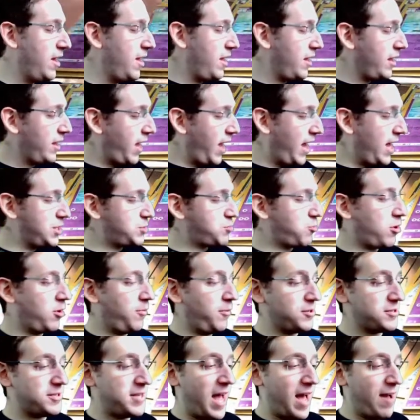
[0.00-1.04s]
Guys, we're
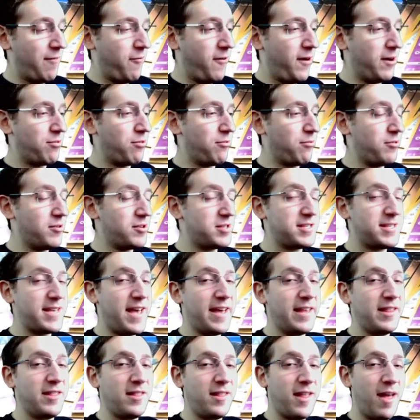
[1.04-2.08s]
almost halfway through this
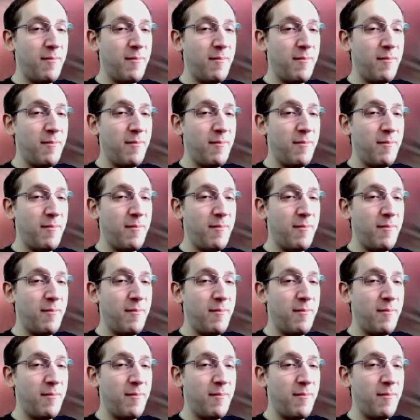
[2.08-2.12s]
set. Let